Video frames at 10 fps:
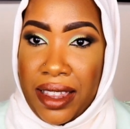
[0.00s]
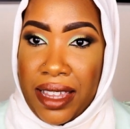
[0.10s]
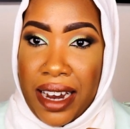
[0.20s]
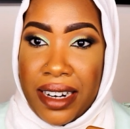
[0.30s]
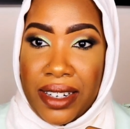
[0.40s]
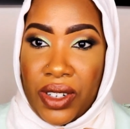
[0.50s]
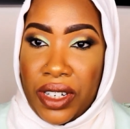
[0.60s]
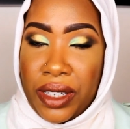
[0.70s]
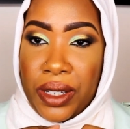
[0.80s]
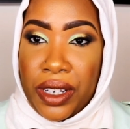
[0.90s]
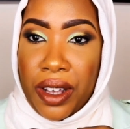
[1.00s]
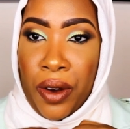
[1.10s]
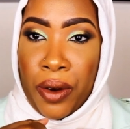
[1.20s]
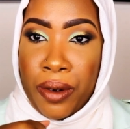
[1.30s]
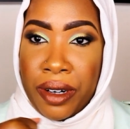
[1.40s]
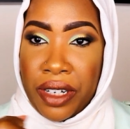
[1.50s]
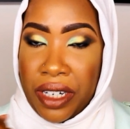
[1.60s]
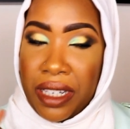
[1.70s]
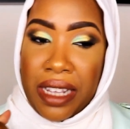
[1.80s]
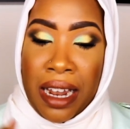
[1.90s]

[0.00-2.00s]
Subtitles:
That is just gorgeous.